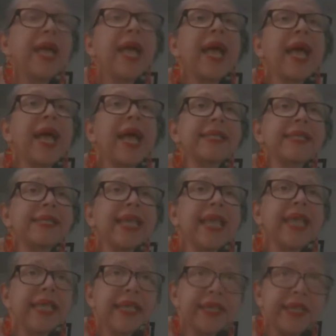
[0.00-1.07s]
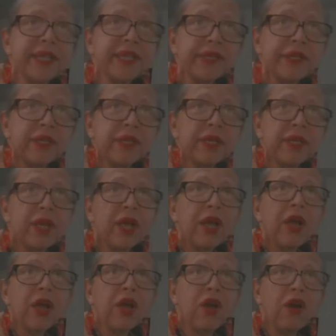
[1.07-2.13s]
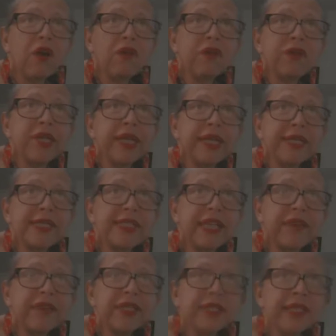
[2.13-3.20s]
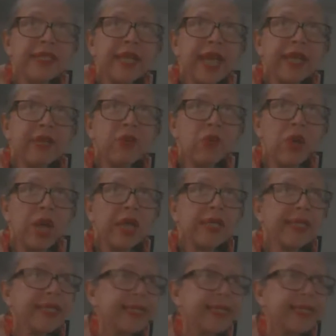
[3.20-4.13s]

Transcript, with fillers: as a leader of the 1791